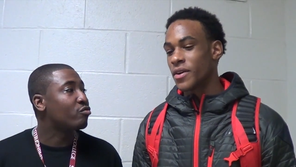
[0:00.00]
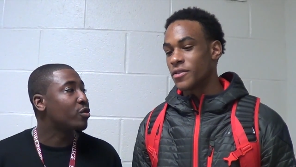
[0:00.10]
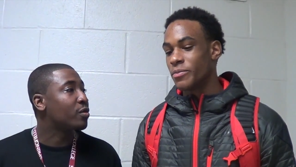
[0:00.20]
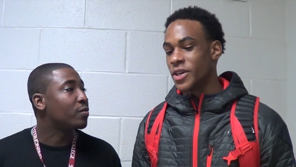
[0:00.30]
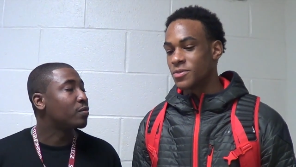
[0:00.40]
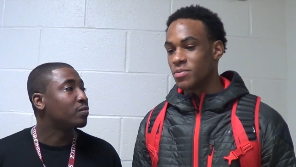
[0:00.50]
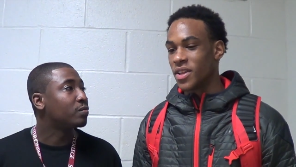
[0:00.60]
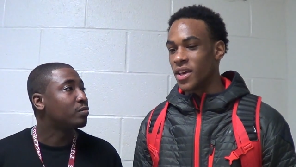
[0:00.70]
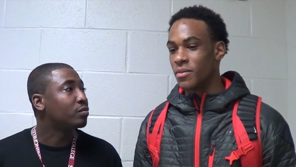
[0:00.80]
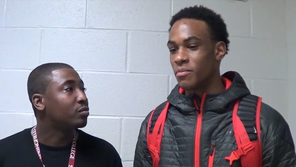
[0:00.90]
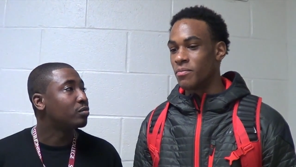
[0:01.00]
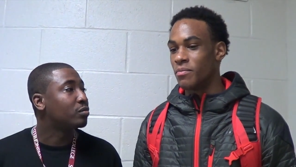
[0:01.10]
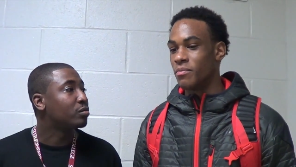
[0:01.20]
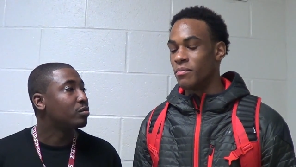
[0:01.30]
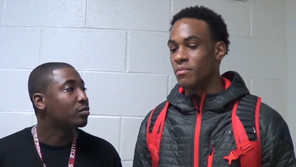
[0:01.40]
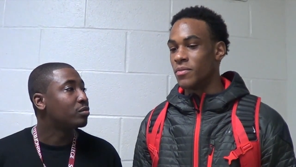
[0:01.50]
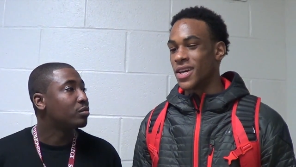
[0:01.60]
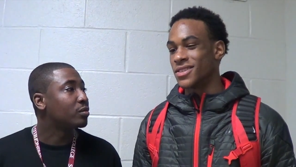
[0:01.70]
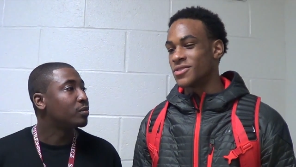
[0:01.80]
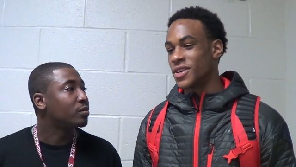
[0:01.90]
Speaker 1: off the bench playing
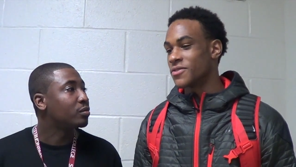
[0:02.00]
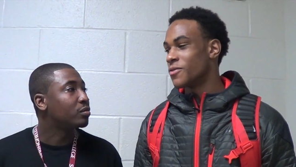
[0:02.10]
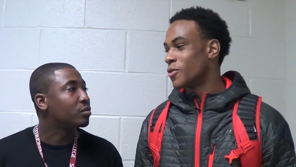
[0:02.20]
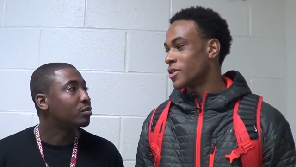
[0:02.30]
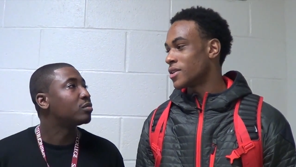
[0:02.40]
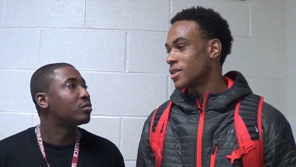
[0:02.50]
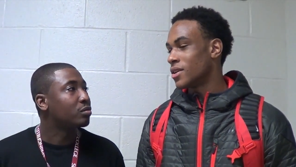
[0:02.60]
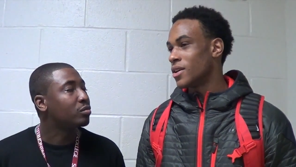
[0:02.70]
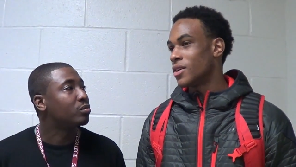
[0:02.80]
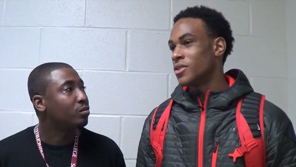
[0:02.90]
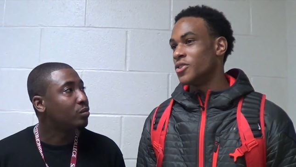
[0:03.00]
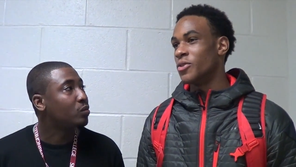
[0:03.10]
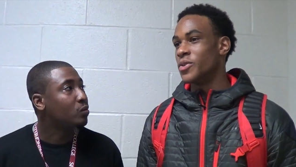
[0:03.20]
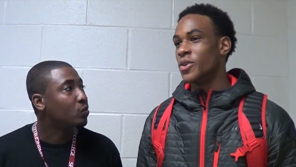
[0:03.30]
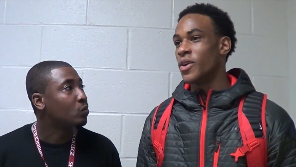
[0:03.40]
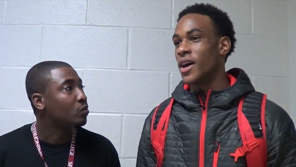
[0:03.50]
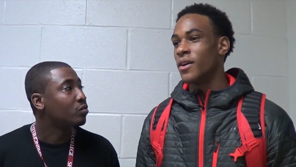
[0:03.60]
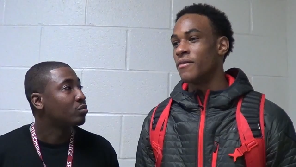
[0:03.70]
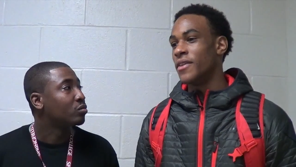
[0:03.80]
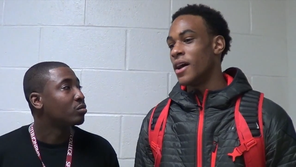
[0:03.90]
like a stretch forward. You know, we don't
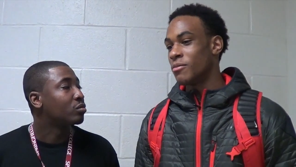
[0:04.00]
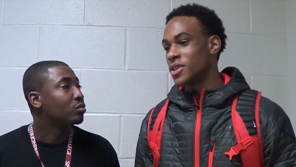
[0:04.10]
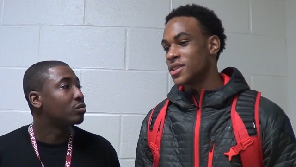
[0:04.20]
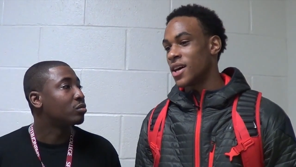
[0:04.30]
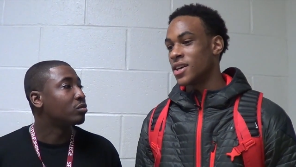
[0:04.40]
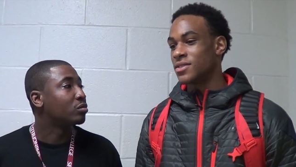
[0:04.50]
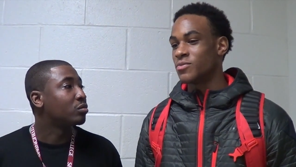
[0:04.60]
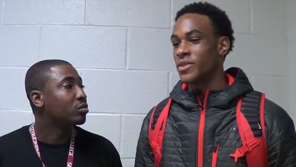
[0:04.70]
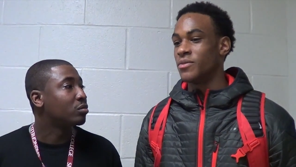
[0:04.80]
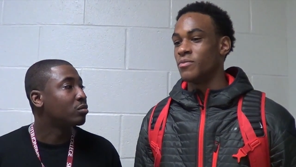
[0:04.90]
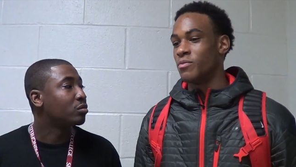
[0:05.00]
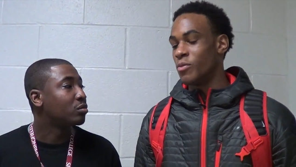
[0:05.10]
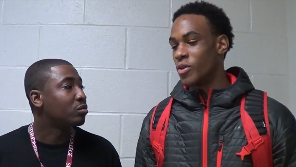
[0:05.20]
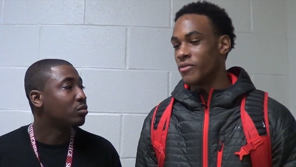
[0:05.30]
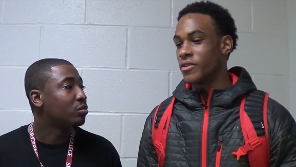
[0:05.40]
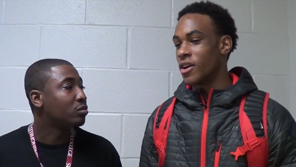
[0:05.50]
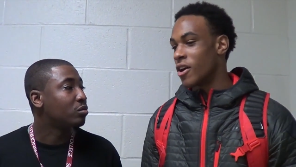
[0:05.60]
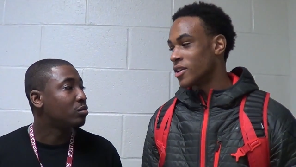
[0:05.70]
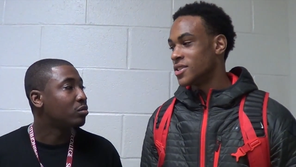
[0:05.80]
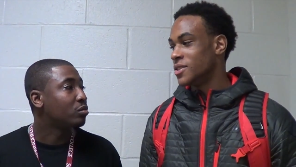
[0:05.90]
have that much size. We're more of a
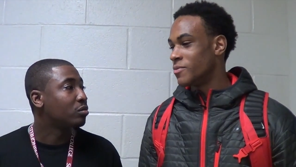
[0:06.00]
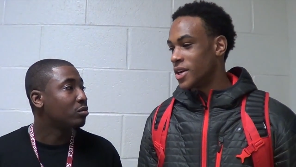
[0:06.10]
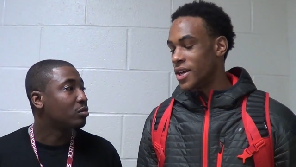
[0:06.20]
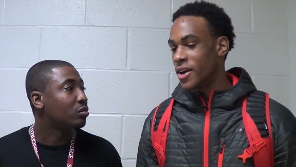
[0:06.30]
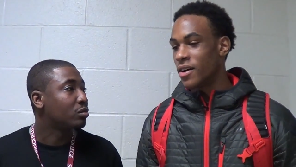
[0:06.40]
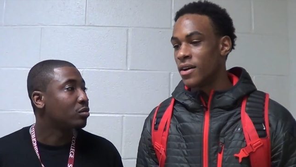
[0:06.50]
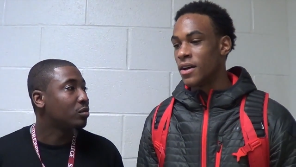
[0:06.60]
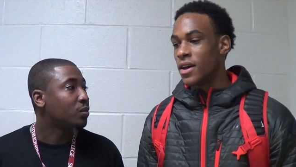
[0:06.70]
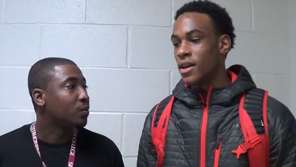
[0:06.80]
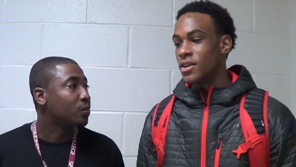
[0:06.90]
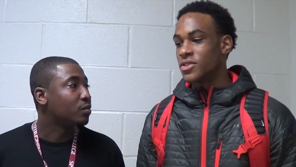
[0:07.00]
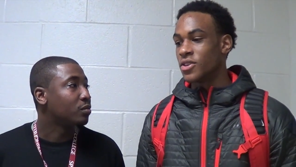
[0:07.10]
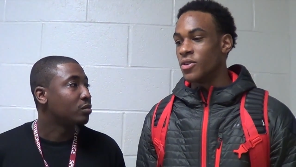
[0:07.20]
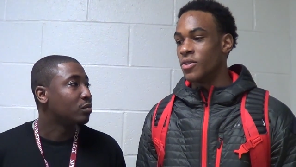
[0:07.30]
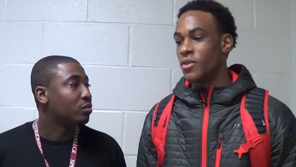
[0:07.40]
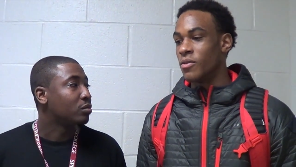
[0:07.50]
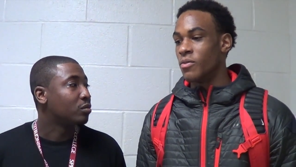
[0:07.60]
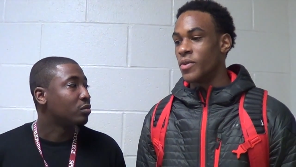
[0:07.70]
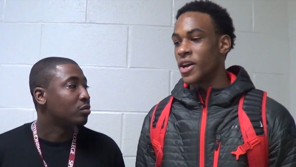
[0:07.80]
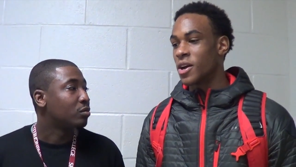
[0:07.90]
guard team right now. So
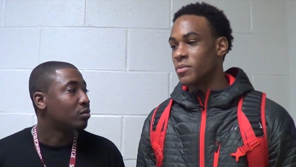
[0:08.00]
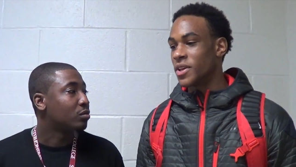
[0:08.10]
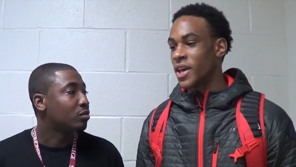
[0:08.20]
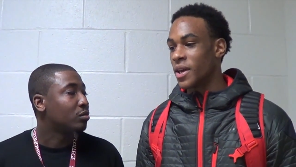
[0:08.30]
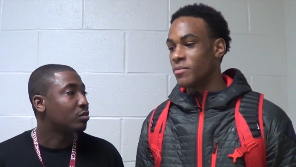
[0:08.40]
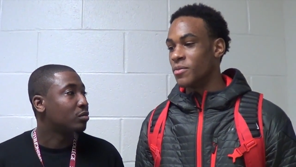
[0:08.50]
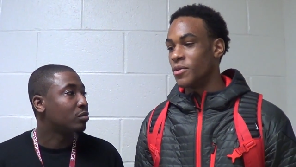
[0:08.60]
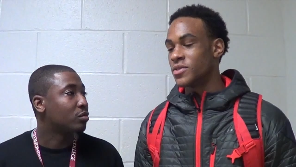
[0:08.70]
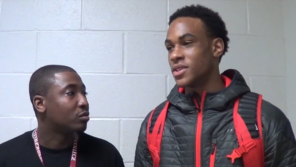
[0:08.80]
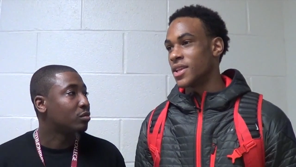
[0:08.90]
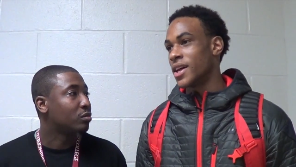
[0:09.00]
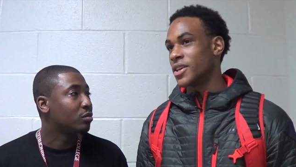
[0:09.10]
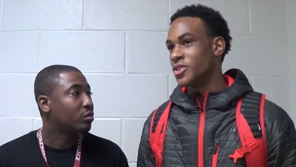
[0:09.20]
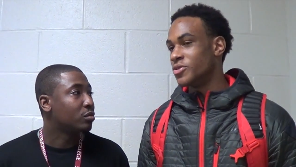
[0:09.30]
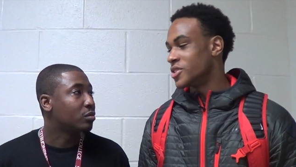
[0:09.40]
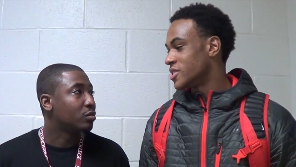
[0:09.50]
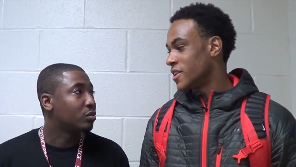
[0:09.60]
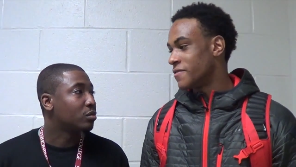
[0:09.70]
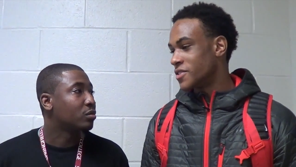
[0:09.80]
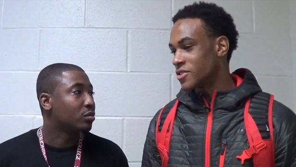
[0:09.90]
when I come to the game, the most thing that I can do is just
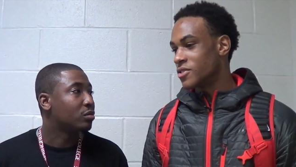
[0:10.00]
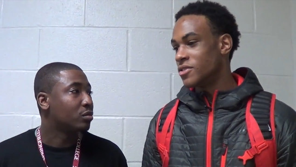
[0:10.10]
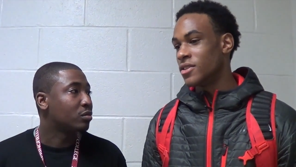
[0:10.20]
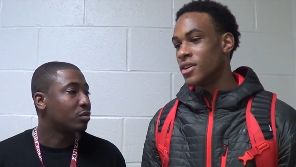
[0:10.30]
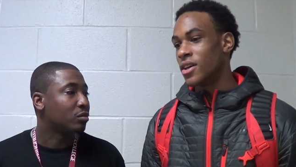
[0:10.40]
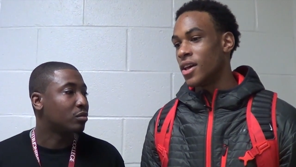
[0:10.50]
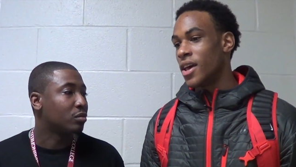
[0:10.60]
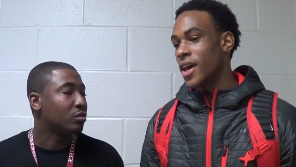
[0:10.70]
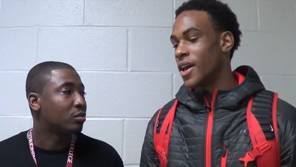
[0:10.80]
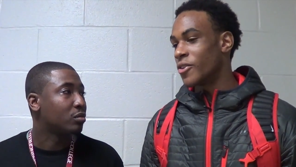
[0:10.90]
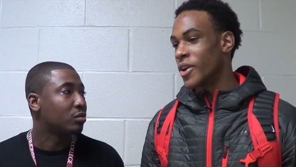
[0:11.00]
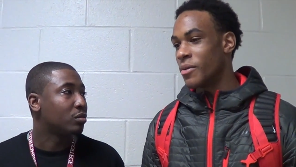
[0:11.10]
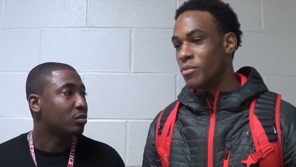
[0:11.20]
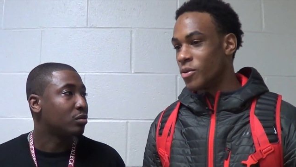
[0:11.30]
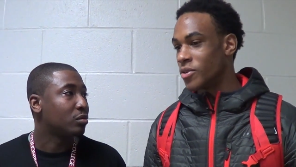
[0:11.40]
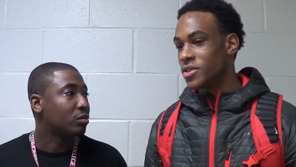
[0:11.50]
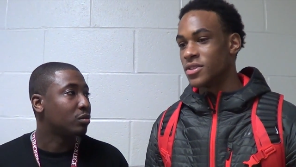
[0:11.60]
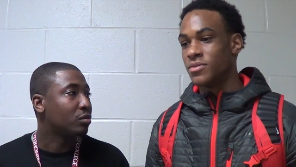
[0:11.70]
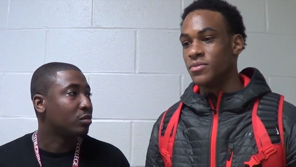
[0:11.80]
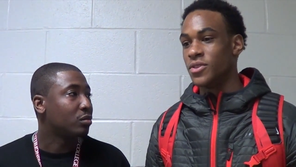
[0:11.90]
stay physical and grab
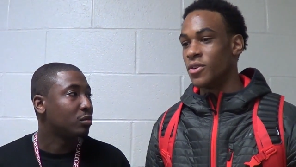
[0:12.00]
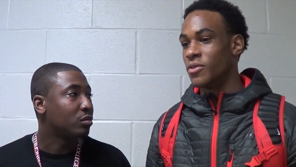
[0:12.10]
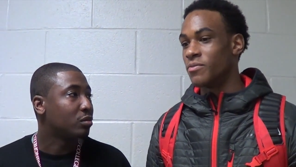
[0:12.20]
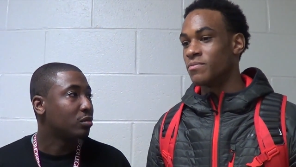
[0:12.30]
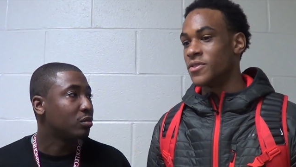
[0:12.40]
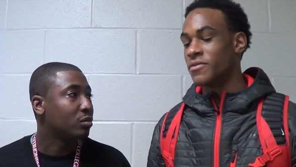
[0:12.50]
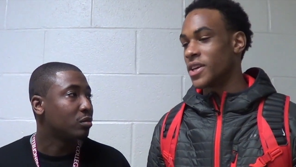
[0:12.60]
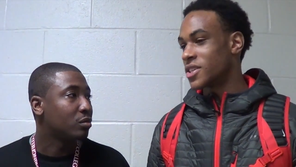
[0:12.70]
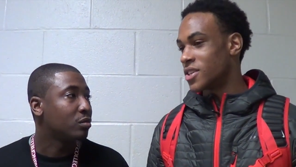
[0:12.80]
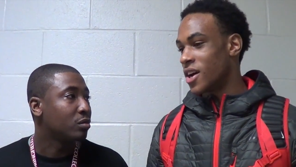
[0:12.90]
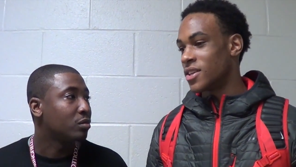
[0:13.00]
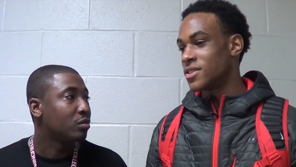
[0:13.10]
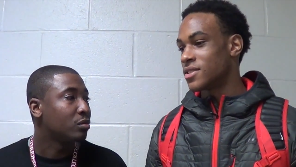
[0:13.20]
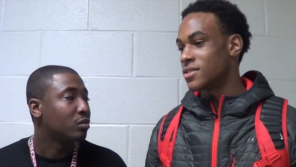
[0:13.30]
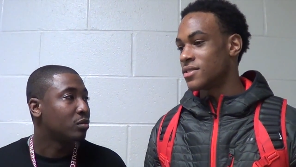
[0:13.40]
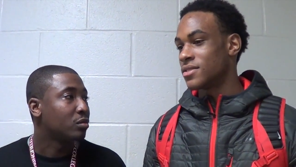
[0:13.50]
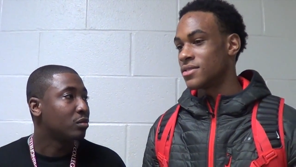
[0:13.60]
boards, you know, deflect shots,